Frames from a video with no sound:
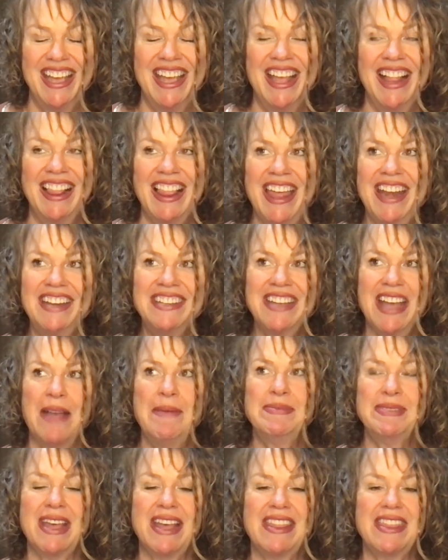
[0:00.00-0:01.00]
A lot of
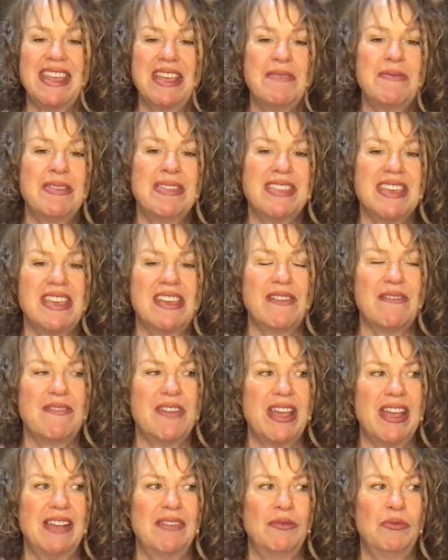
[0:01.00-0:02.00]
times I think we think of
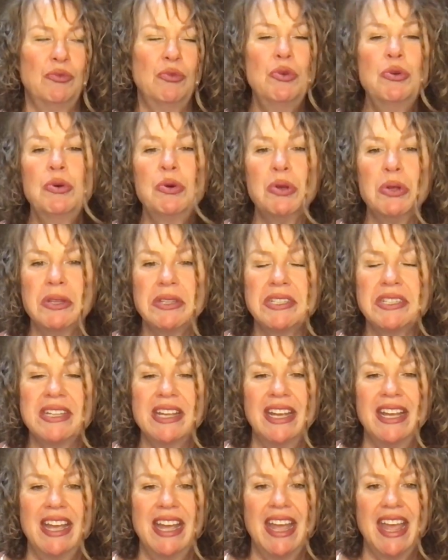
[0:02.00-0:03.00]
rules
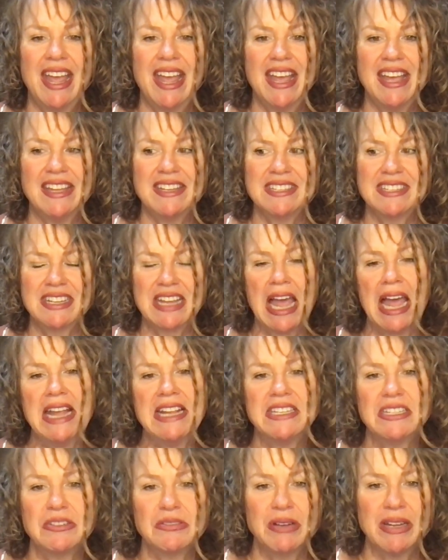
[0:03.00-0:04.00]
as kite
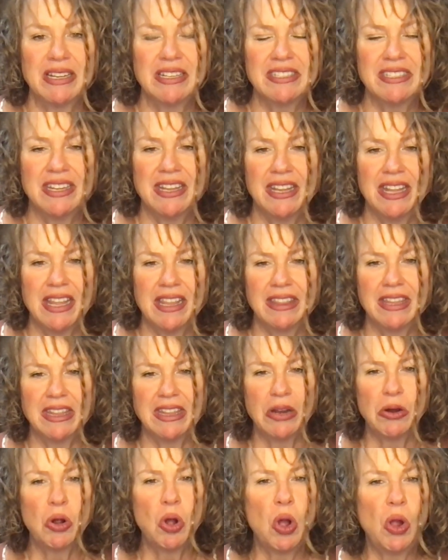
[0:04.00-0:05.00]
strings and that
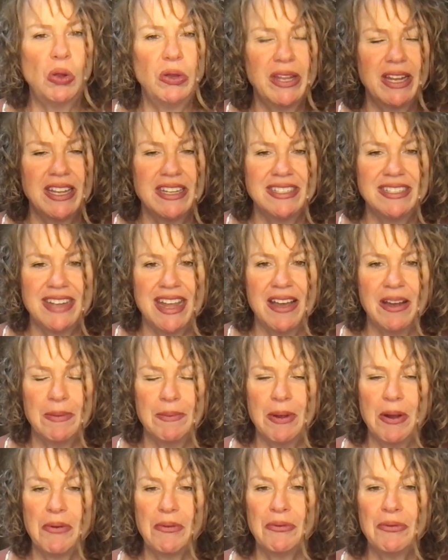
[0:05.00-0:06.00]
they're holding us down,
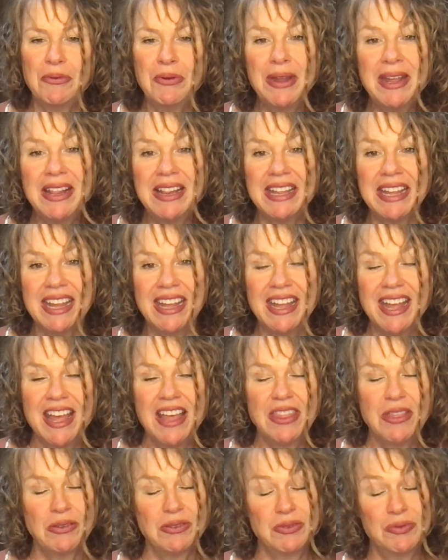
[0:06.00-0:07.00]
but really
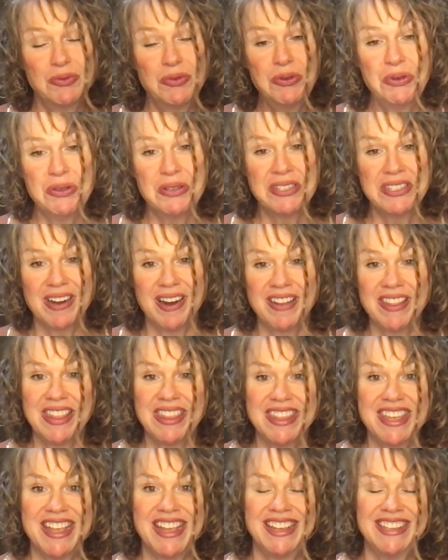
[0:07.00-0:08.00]
those rules are the
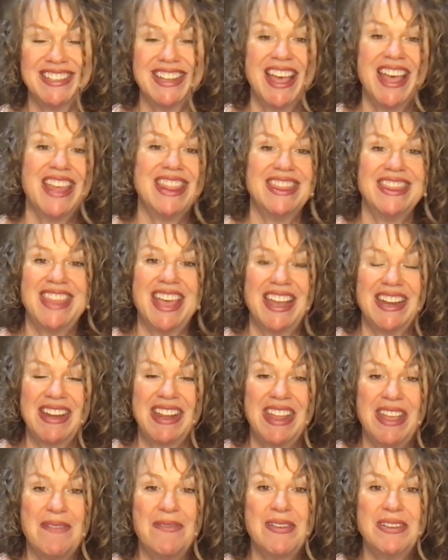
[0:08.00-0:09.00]
things that
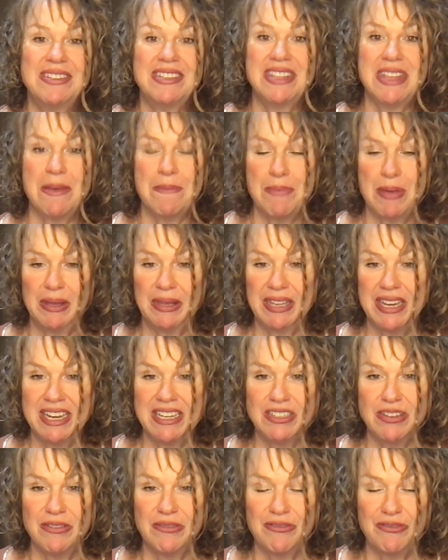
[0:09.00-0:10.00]
give us the ability
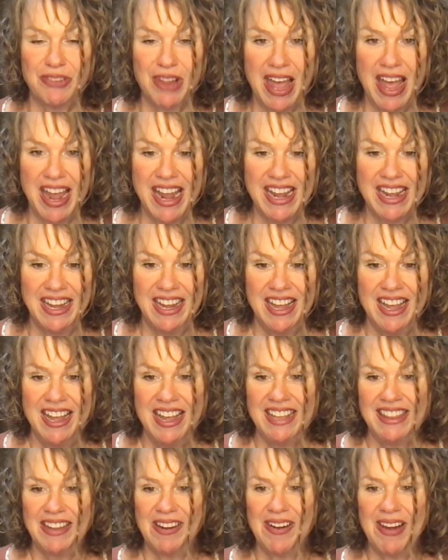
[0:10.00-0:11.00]
to fly.
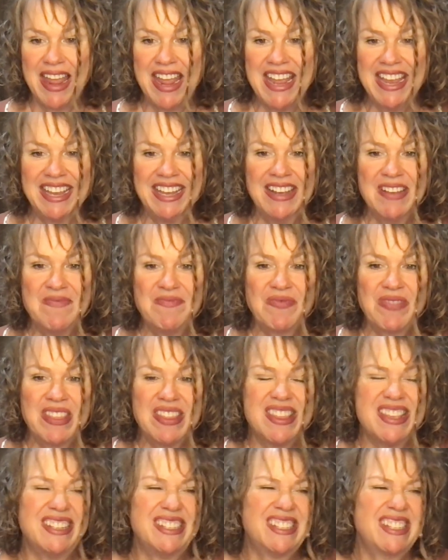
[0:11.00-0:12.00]
They're like
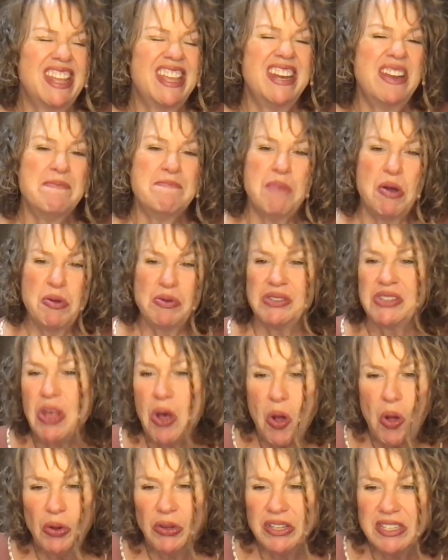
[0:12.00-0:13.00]
the skin and bones that
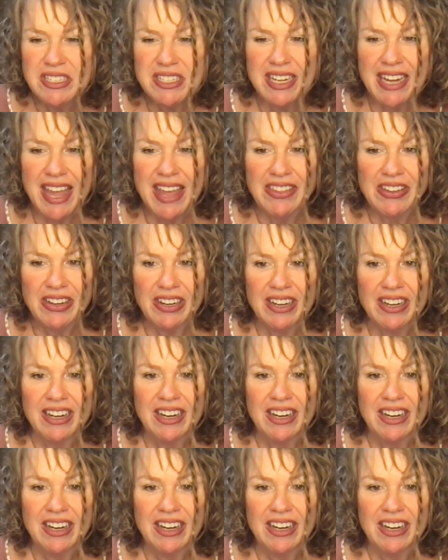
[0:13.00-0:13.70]
hold us together.